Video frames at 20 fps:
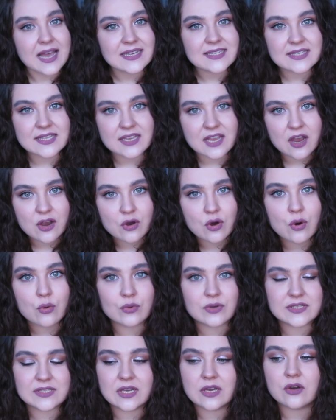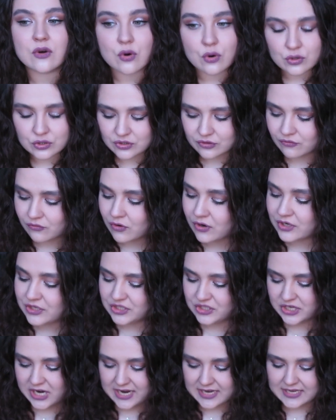last thing I got was a corduroy
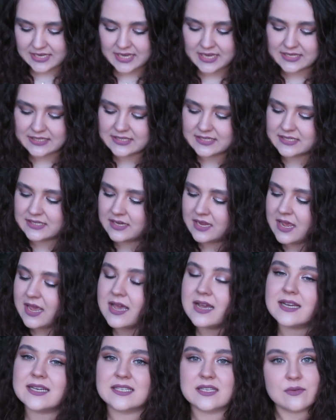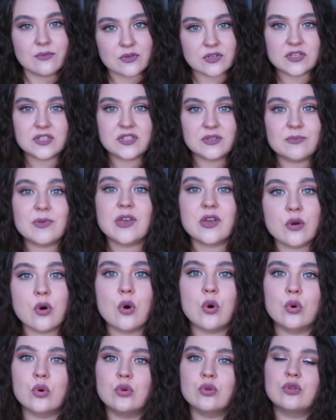jacket because I wanted to be
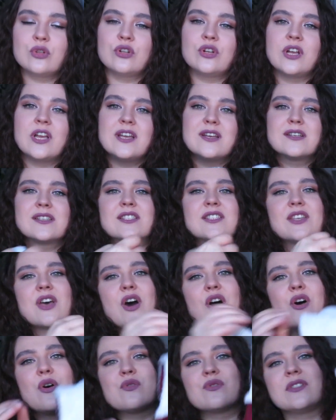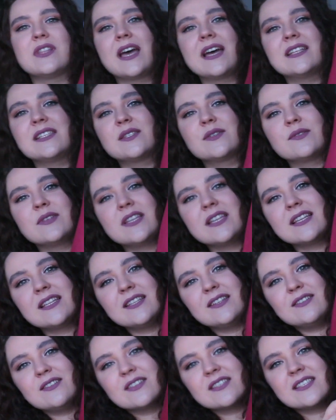cool. So that's what
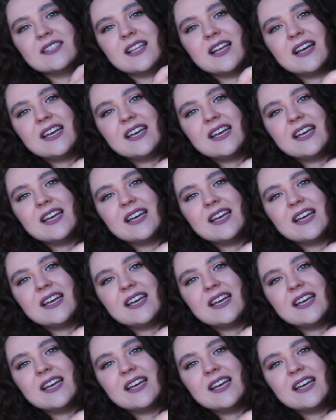it looks